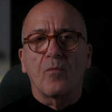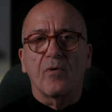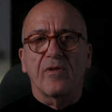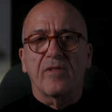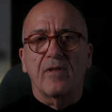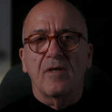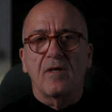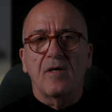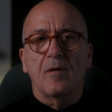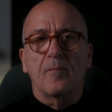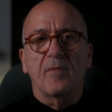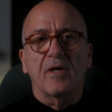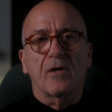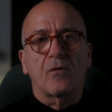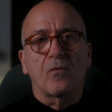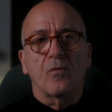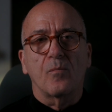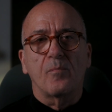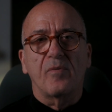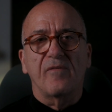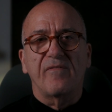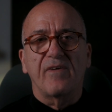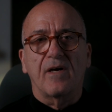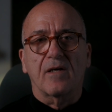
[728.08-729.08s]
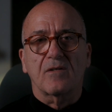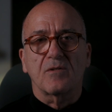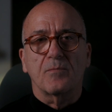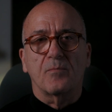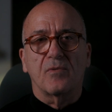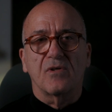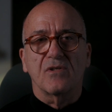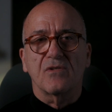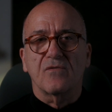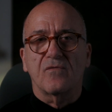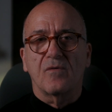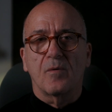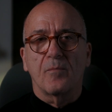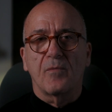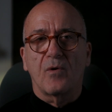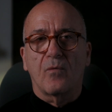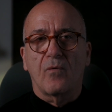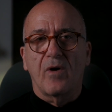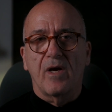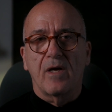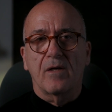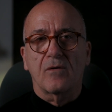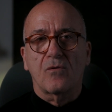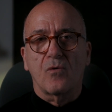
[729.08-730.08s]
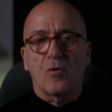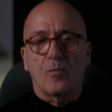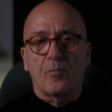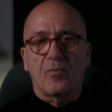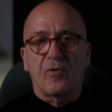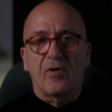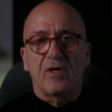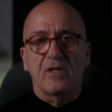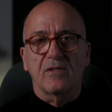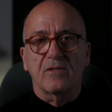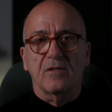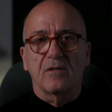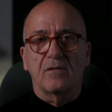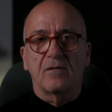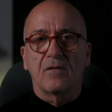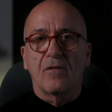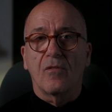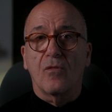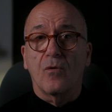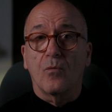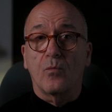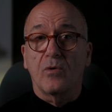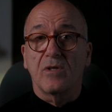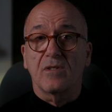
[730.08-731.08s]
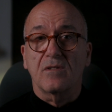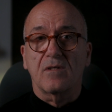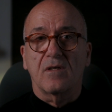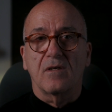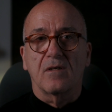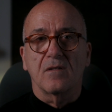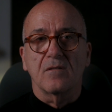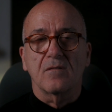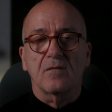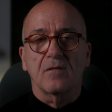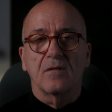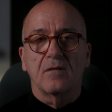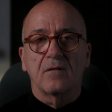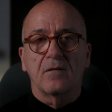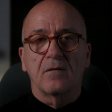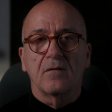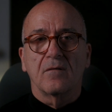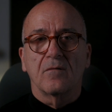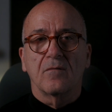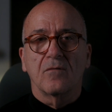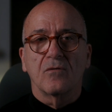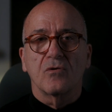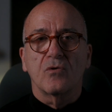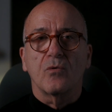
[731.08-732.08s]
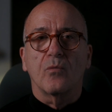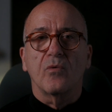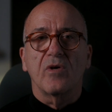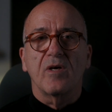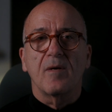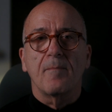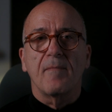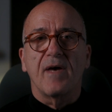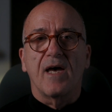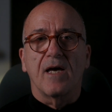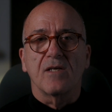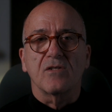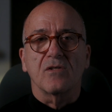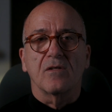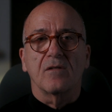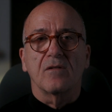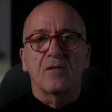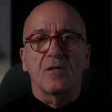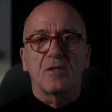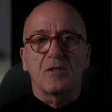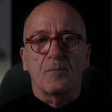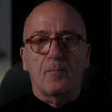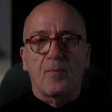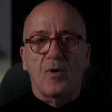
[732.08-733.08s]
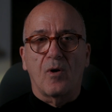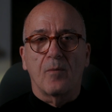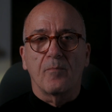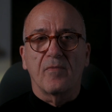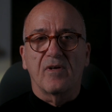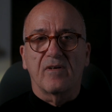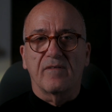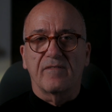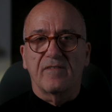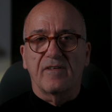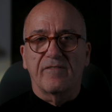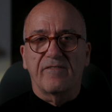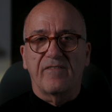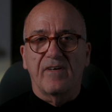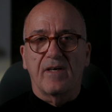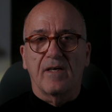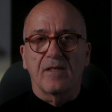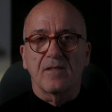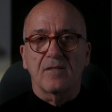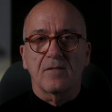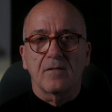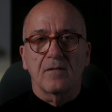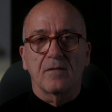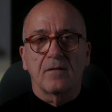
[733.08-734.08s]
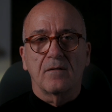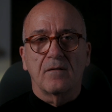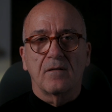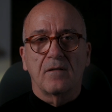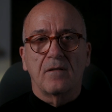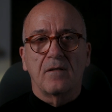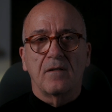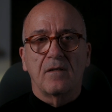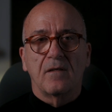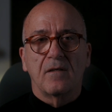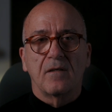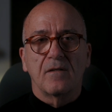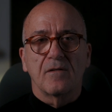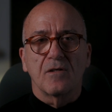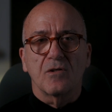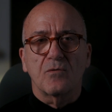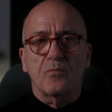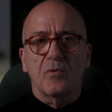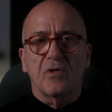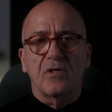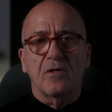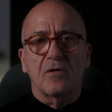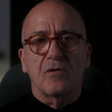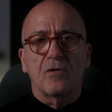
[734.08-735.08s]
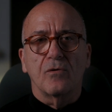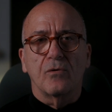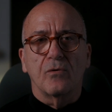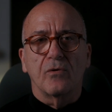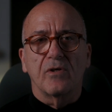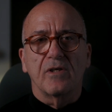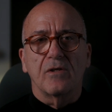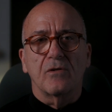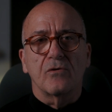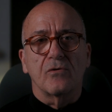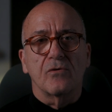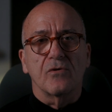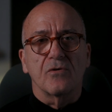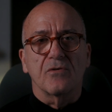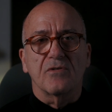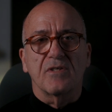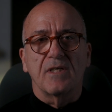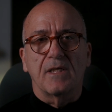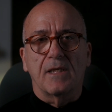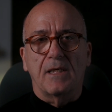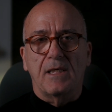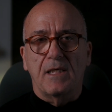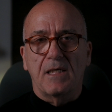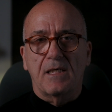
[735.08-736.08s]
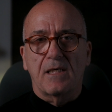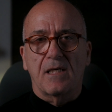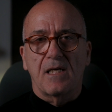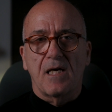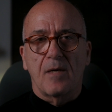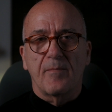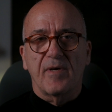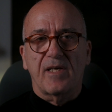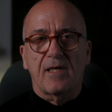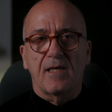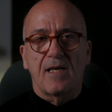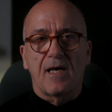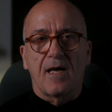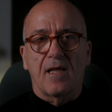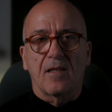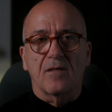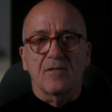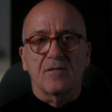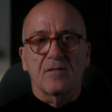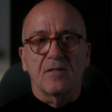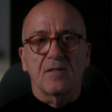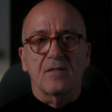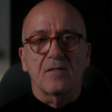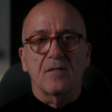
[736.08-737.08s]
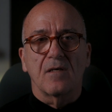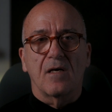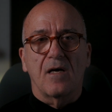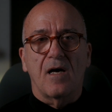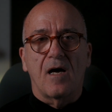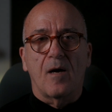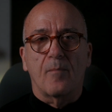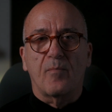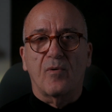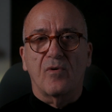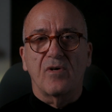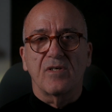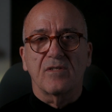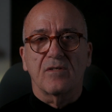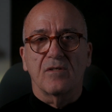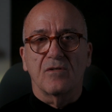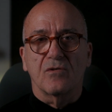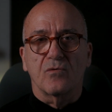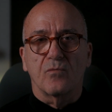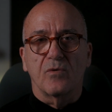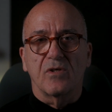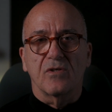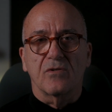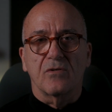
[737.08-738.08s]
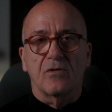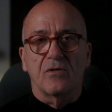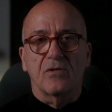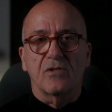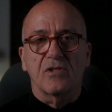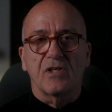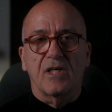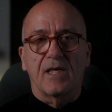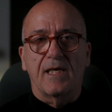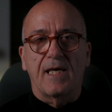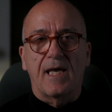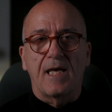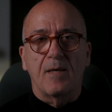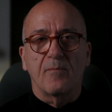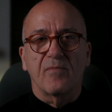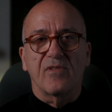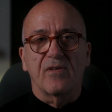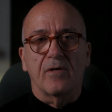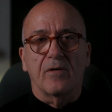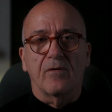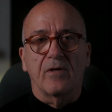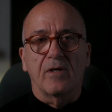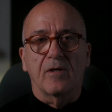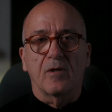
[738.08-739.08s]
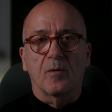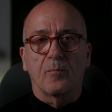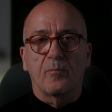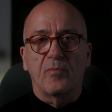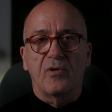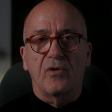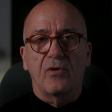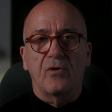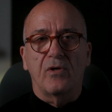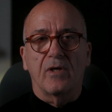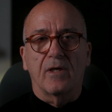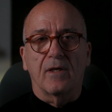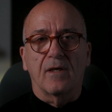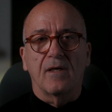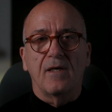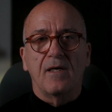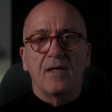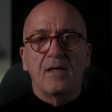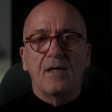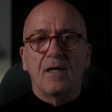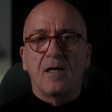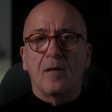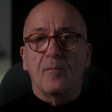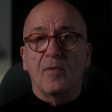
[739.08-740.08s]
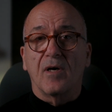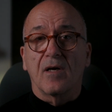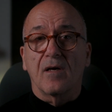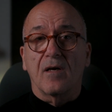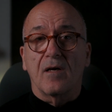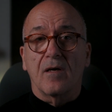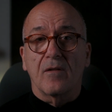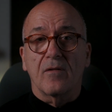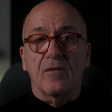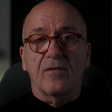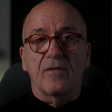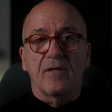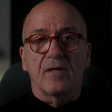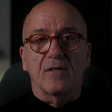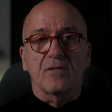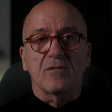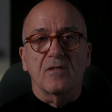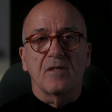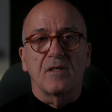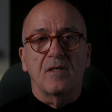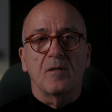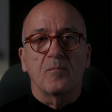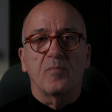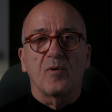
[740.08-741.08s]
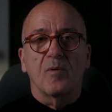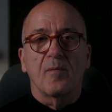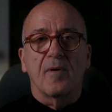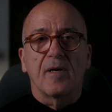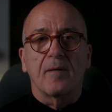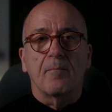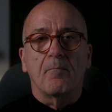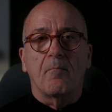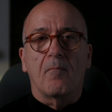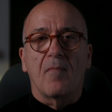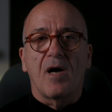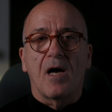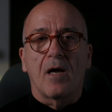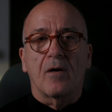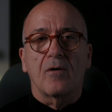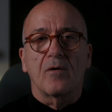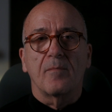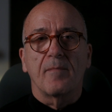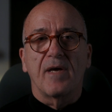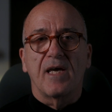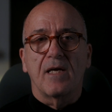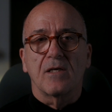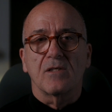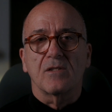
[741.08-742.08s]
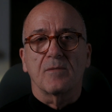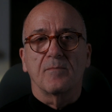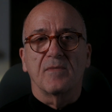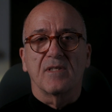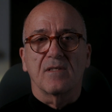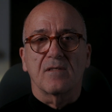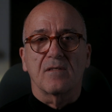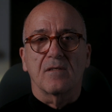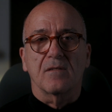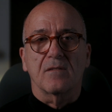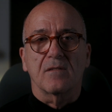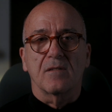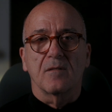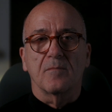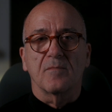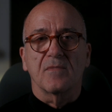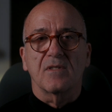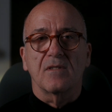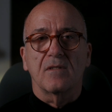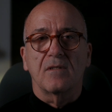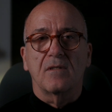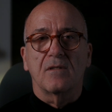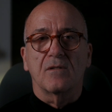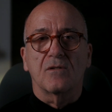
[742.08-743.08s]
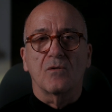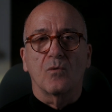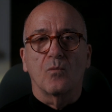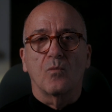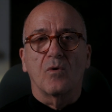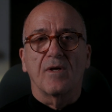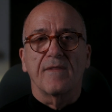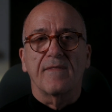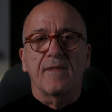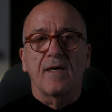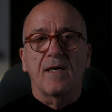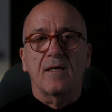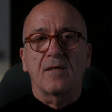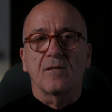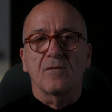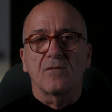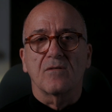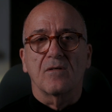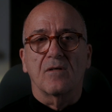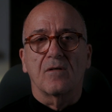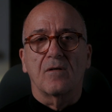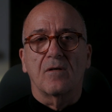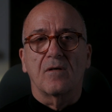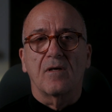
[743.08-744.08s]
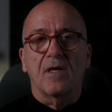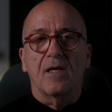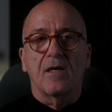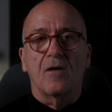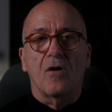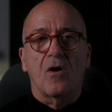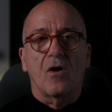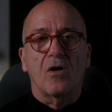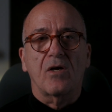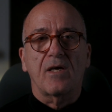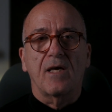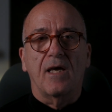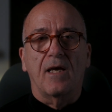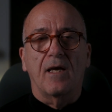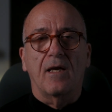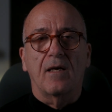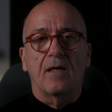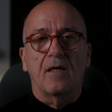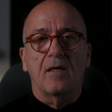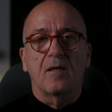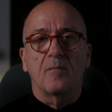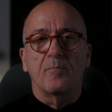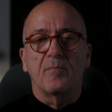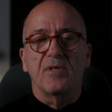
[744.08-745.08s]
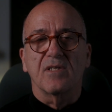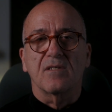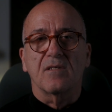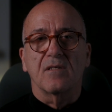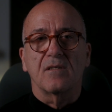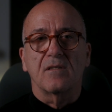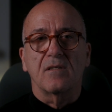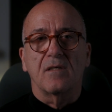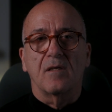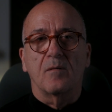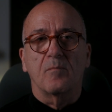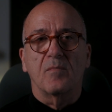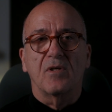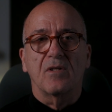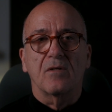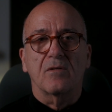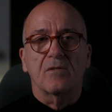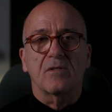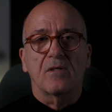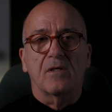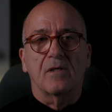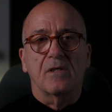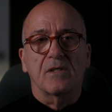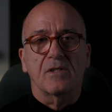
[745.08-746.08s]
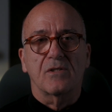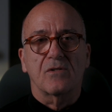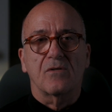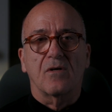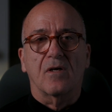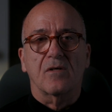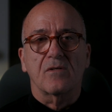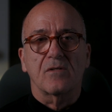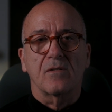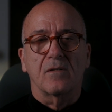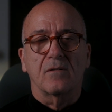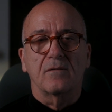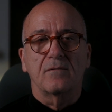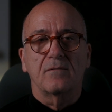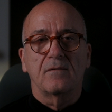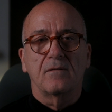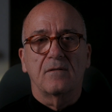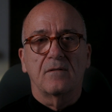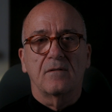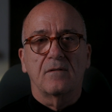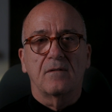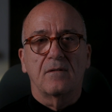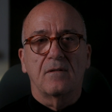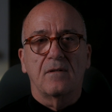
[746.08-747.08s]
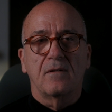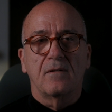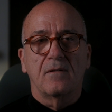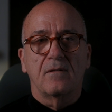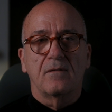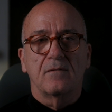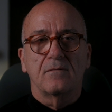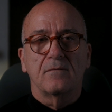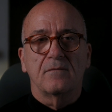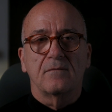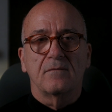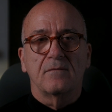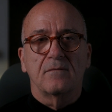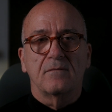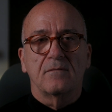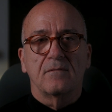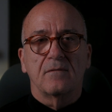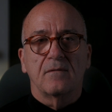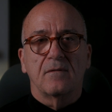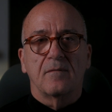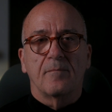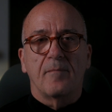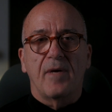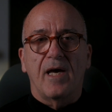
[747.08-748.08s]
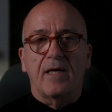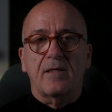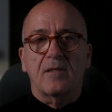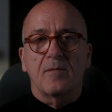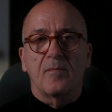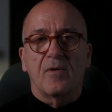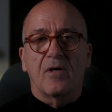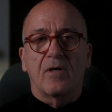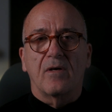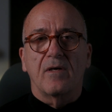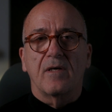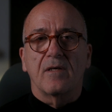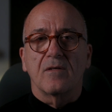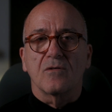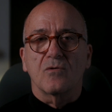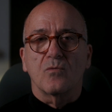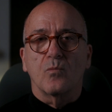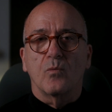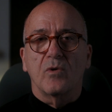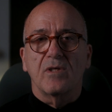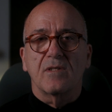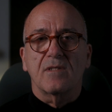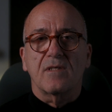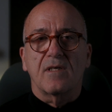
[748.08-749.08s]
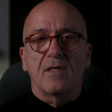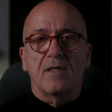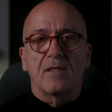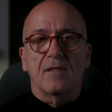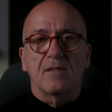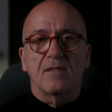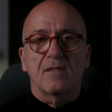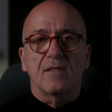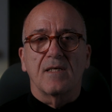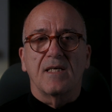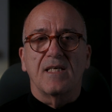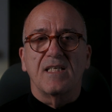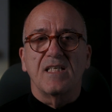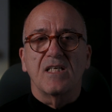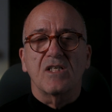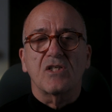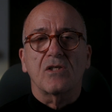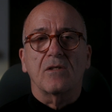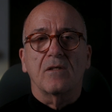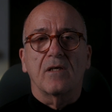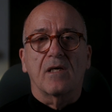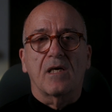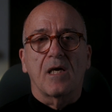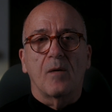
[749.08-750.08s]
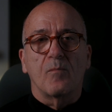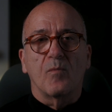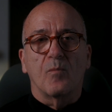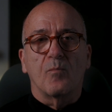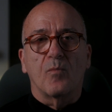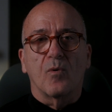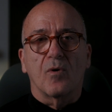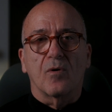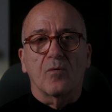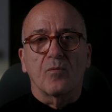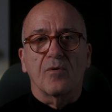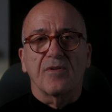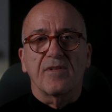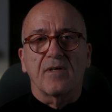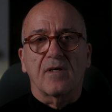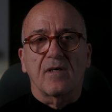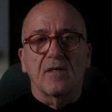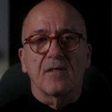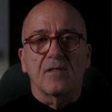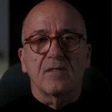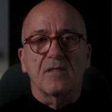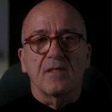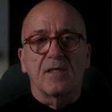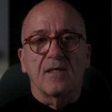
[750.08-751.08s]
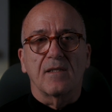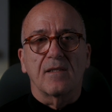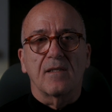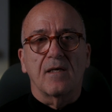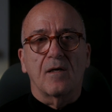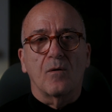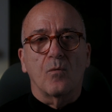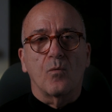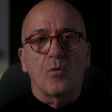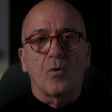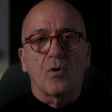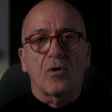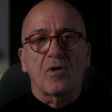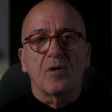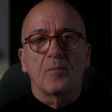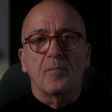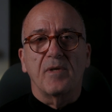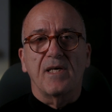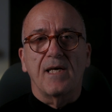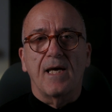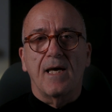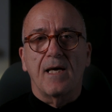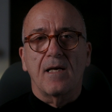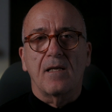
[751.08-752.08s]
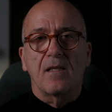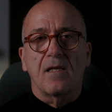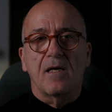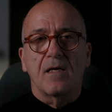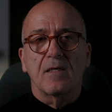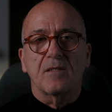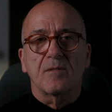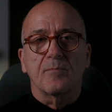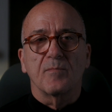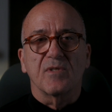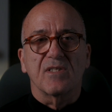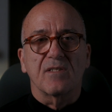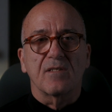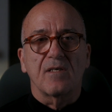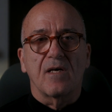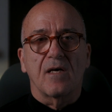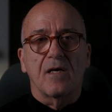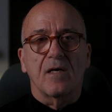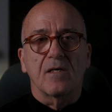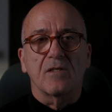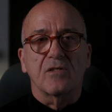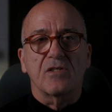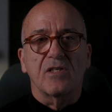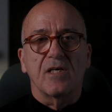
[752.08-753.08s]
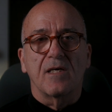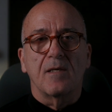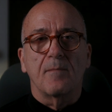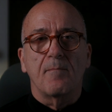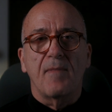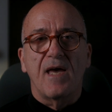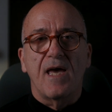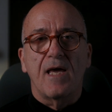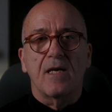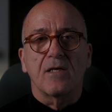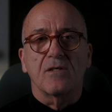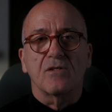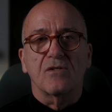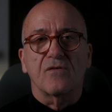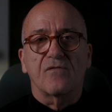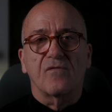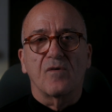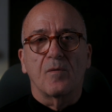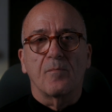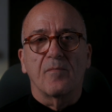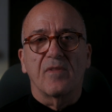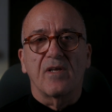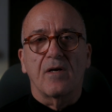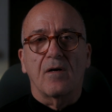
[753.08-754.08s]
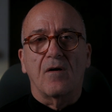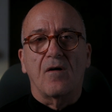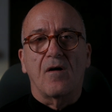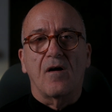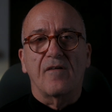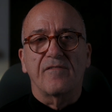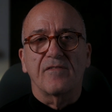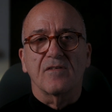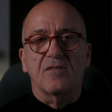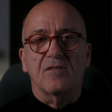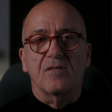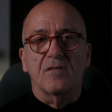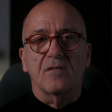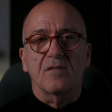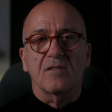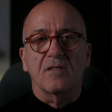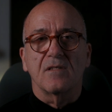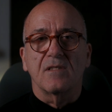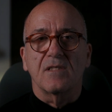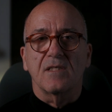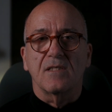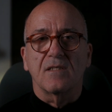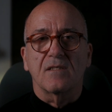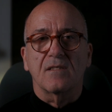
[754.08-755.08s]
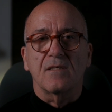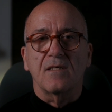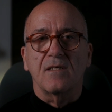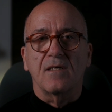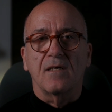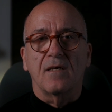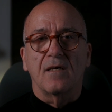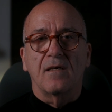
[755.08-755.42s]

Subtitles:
him a group of experts from the RAND Corporation, the Whiz Kids, to reimagine the Department of Defense. This would include introducing economic analysis, operations research, game theory, computing, among other things, to implement modern management systems into what they considered an arcane and Byzantine military structure. McNamara and his Whiz Kids initially came aboard with the conceit that a war could be analyzed, massaged, and managed from their offices in D.C.,